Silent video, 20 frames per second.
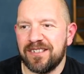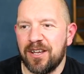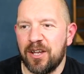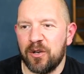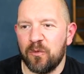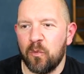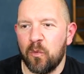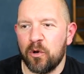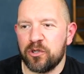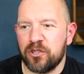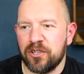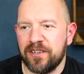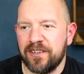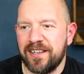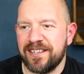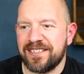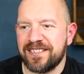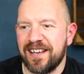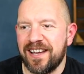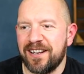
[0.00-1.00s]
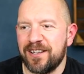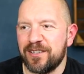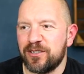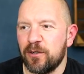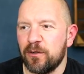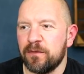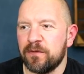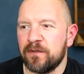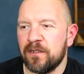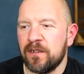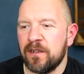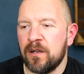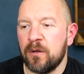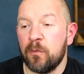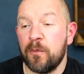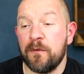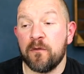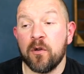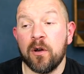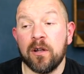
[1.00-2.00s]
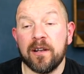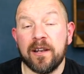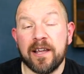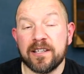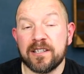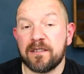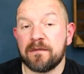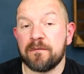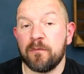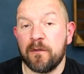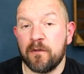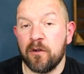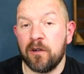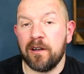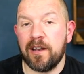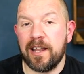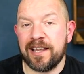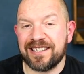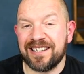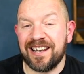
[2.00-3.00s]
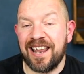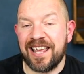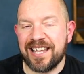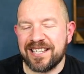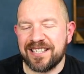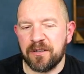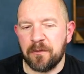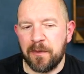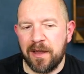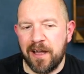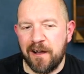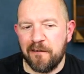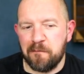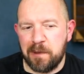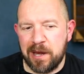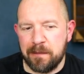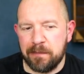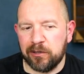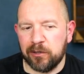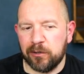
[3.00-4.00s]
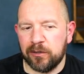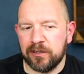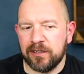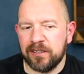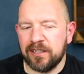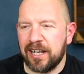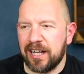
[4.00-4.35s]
And watching this kind of stuff. We've got less we've got less likes than we have people though.